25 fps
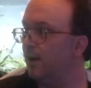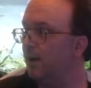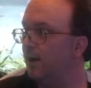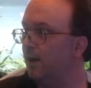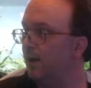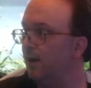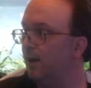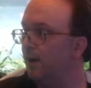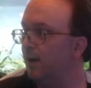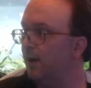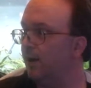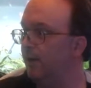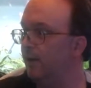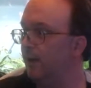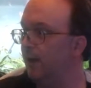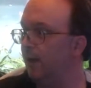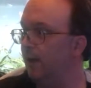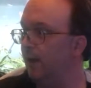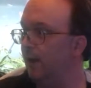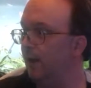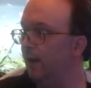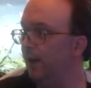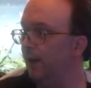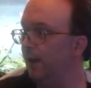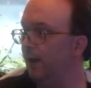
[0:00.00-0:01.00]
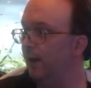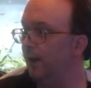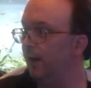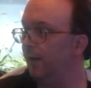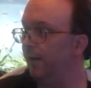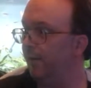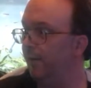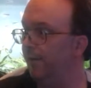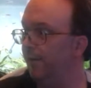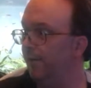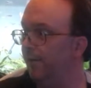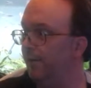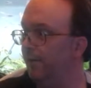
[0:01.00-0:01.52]
and
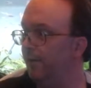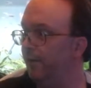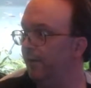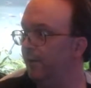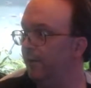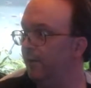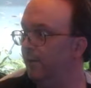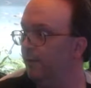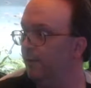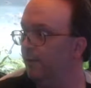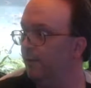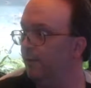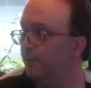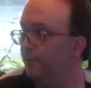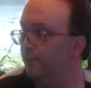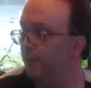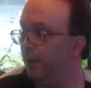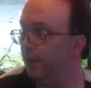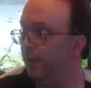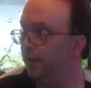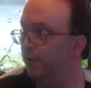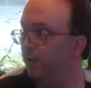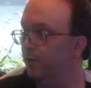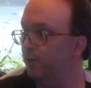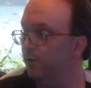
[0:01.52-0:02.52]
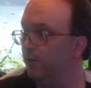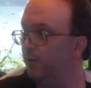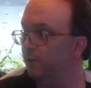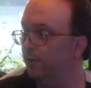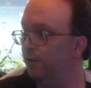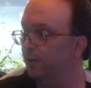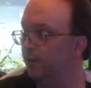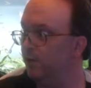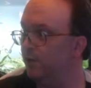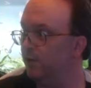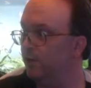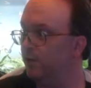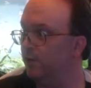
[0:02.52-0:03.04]
had panda
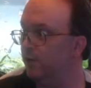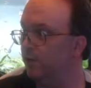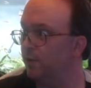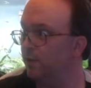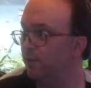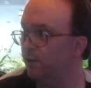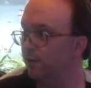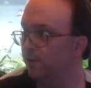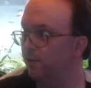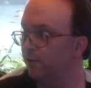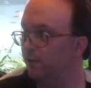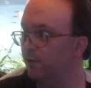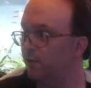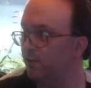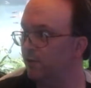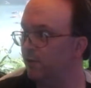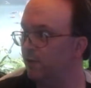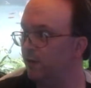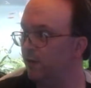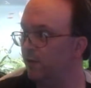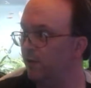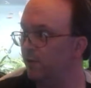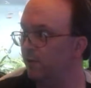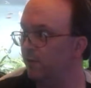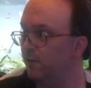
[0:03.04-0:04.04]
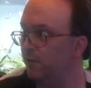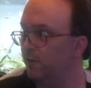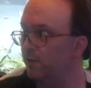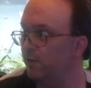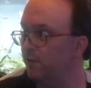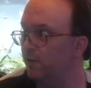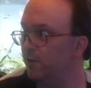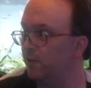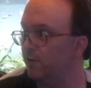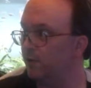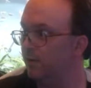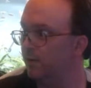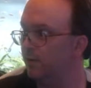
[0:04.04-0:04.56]
cories, Nerite snails,
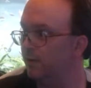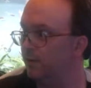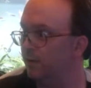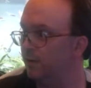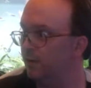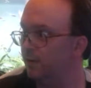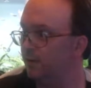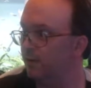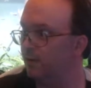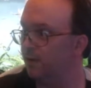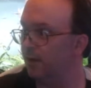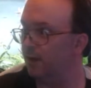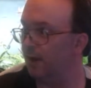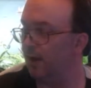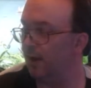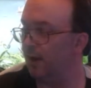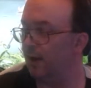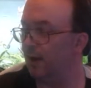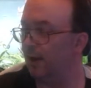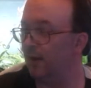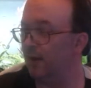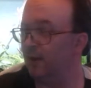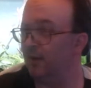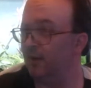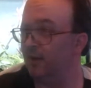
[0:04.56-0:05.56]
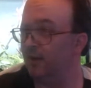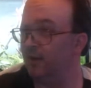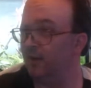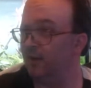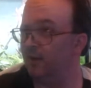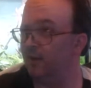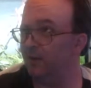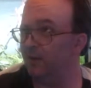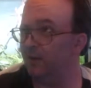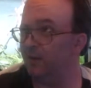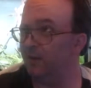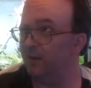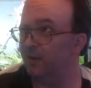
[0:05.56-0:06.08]

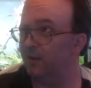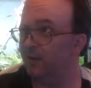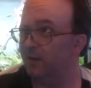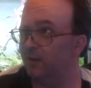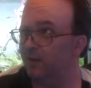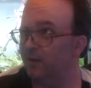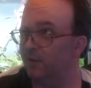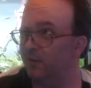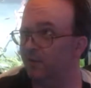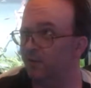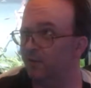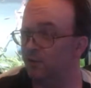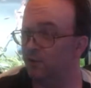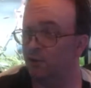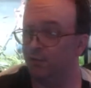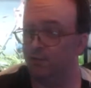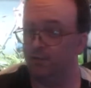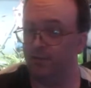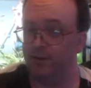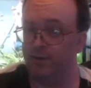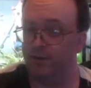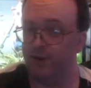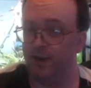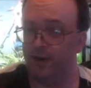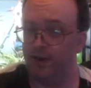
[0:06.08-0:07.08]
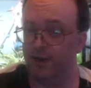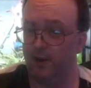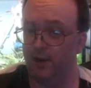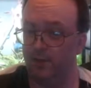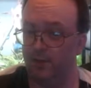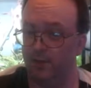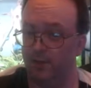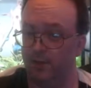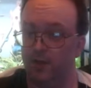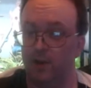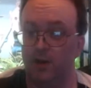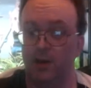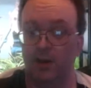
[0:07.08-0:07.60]
and
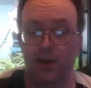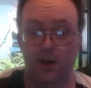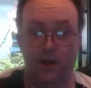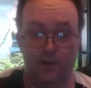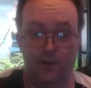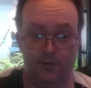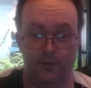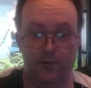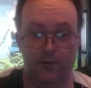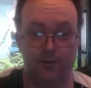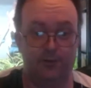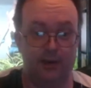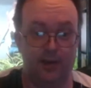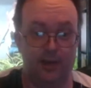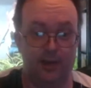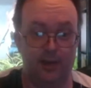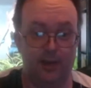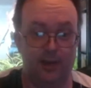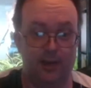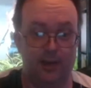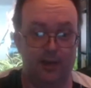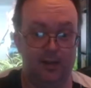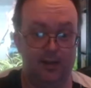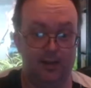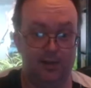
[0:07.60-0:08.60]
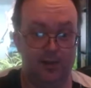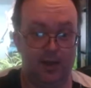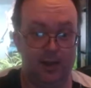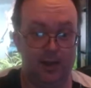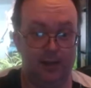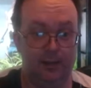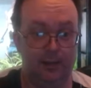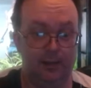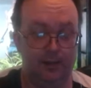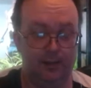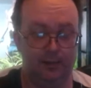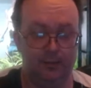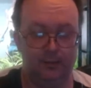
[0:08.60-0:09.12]
Choprodanios in a 15-gallon
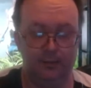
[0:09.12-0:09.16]
tank.